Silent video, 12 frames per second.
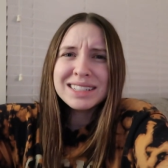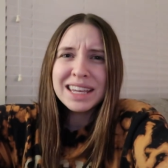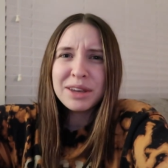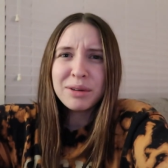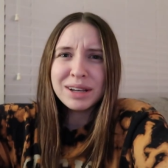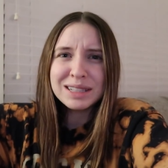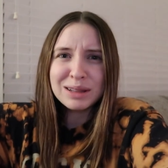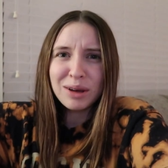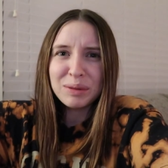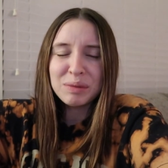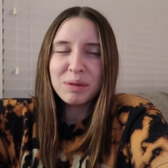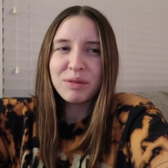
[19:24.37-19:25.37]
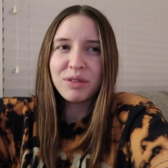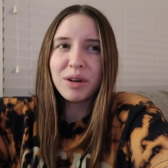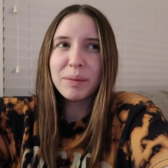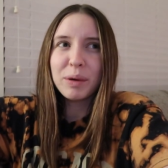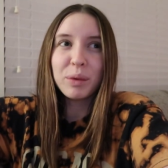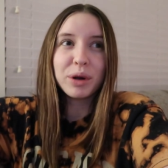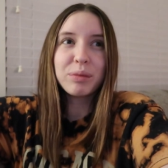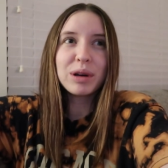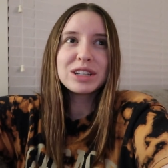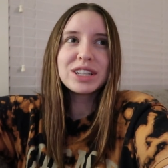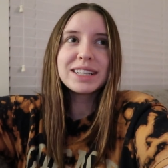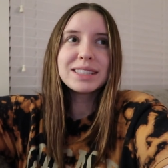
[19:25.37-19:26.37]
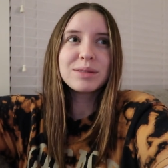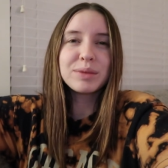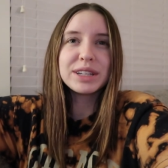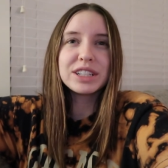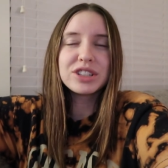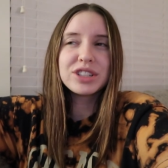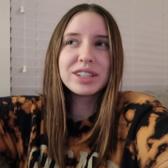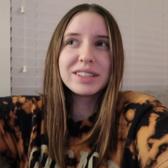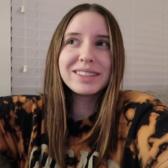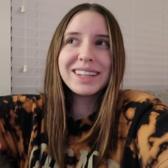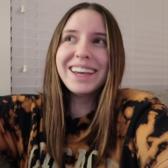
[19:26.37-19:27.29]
take you guys along with me for all my work projects, which